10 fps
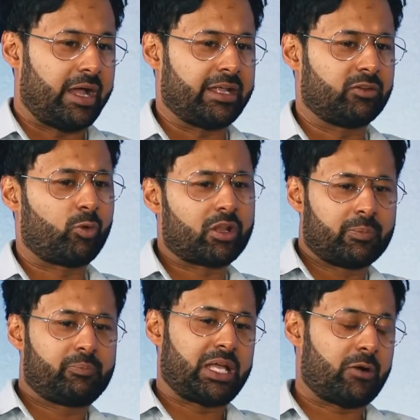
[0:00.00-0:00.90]
And
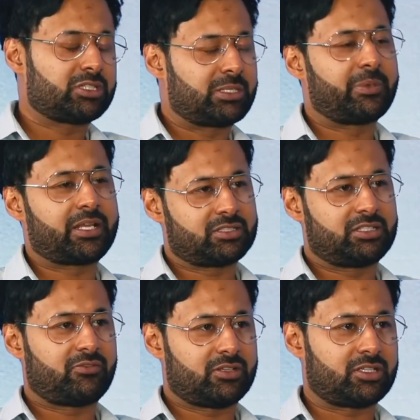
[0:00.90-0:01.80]
that was the biggest
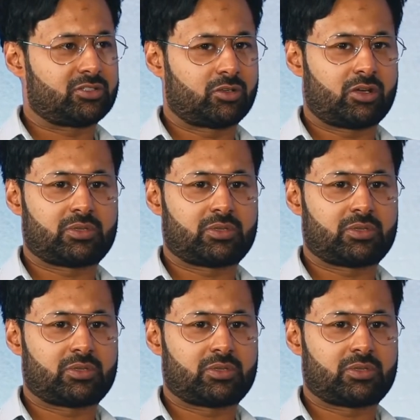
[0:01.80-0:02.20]
difference I saw.